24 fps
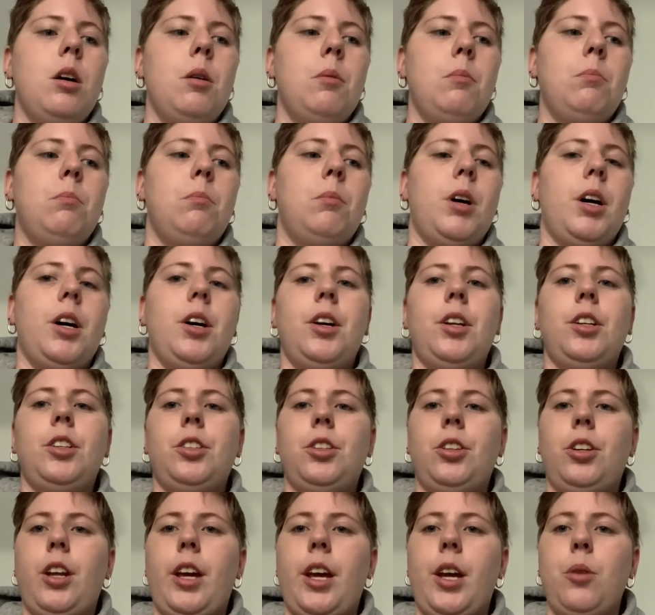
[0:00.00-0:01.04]
But
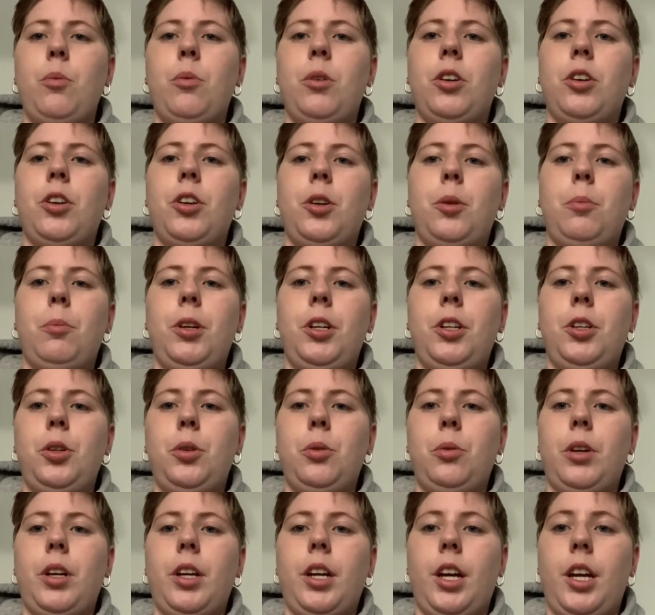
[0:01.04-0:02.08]
today we're going to be
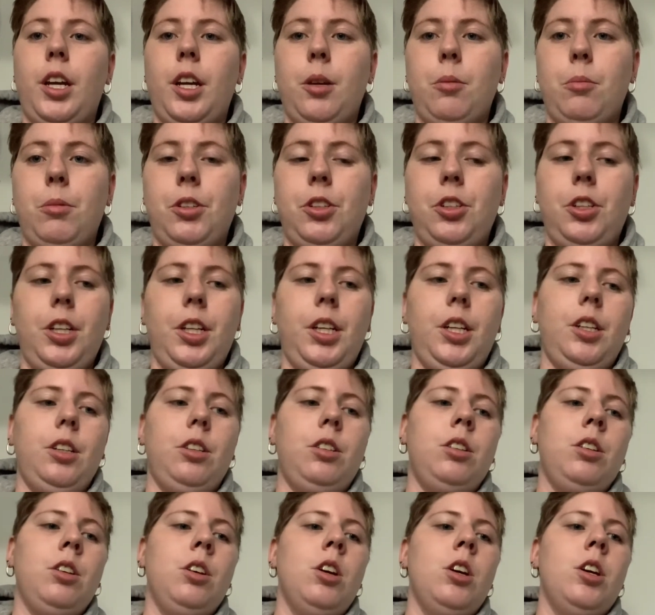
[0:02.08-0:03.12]
doing ham and cheese.
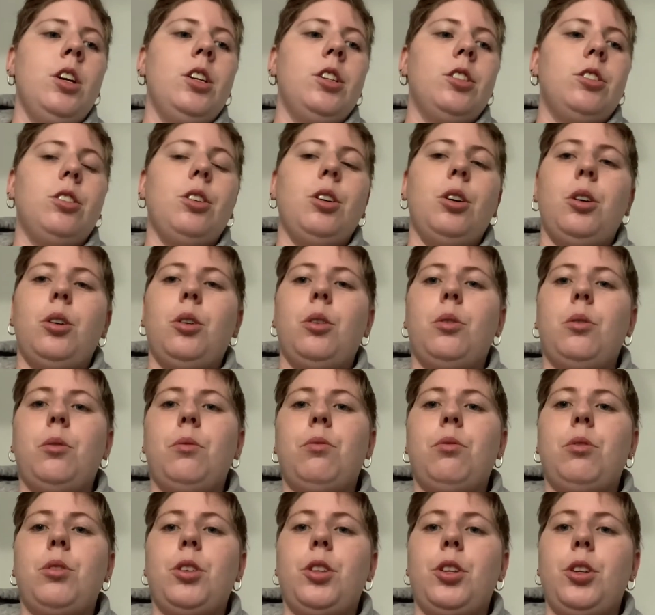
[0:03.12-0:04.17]
So
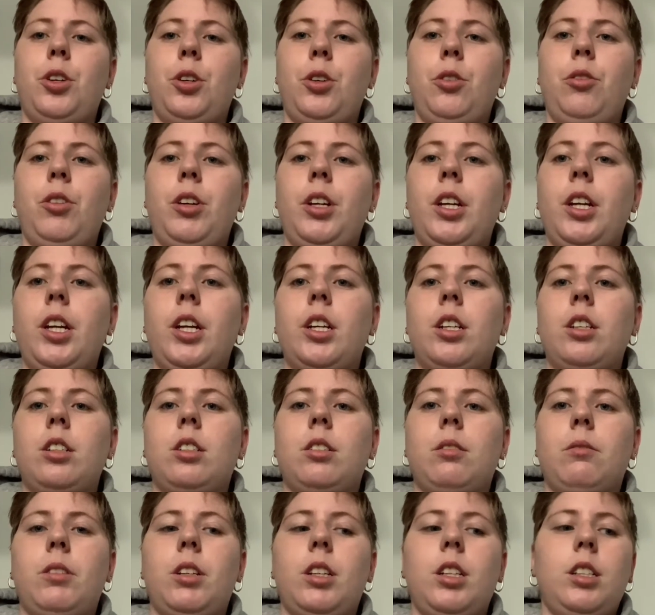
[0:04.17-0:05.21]
for the ingredients
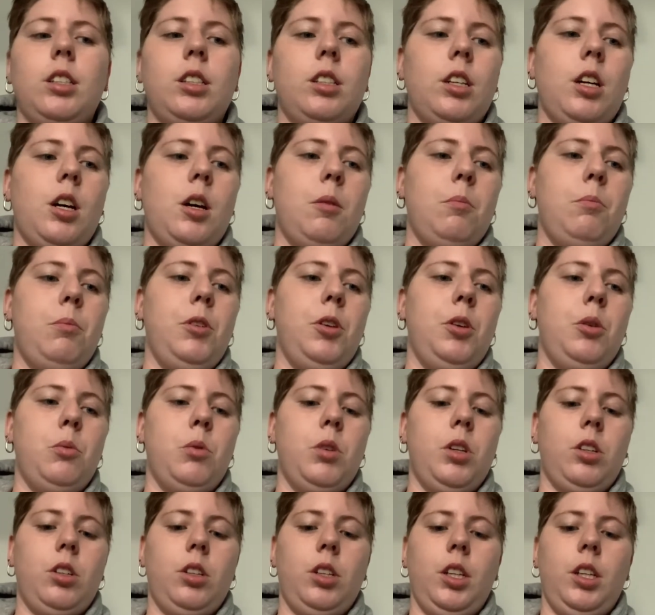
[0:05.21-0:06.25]
of this sub, you
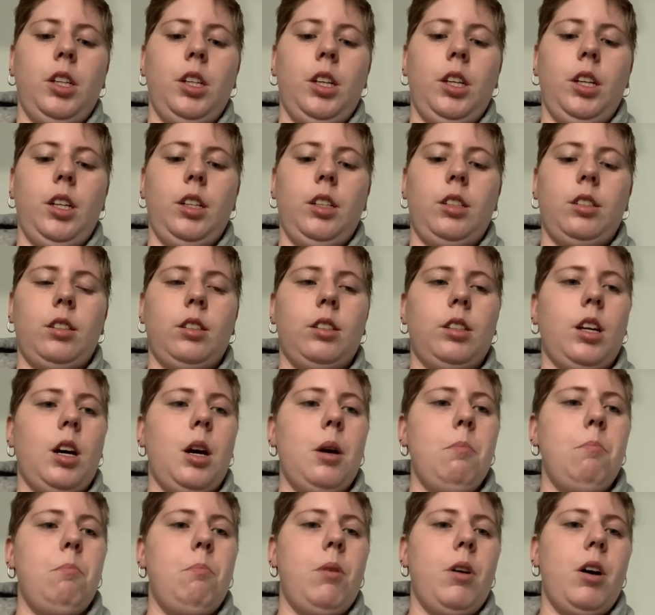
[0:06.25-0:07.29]
will need
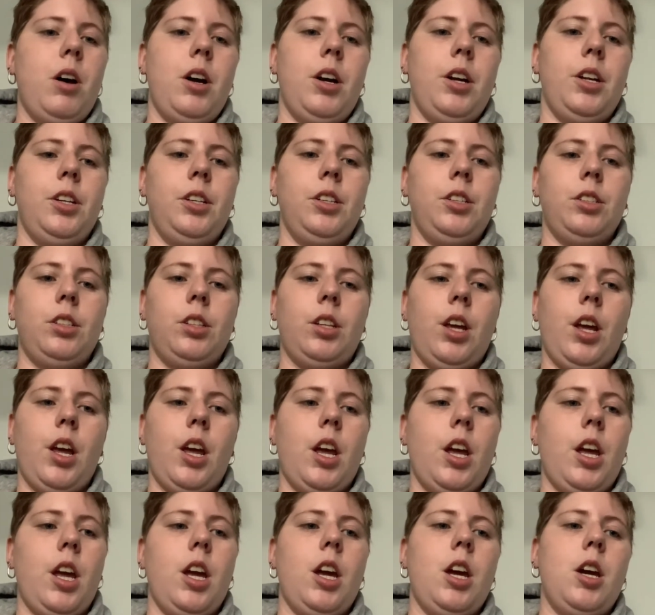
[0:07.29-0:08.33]
sub buns,
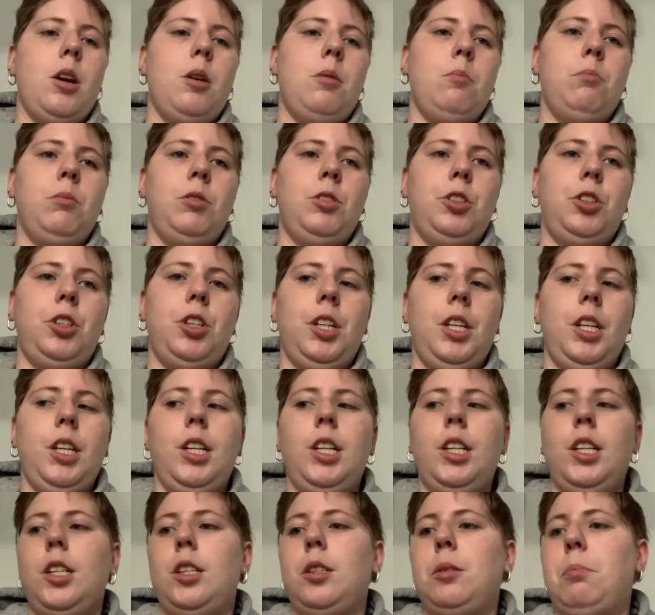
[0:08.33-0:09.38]
ham,
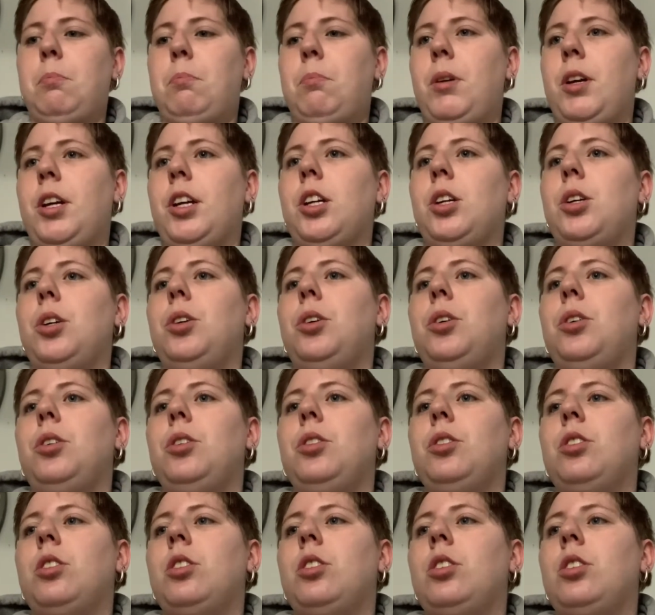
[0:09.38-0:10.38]
cheese, pickles,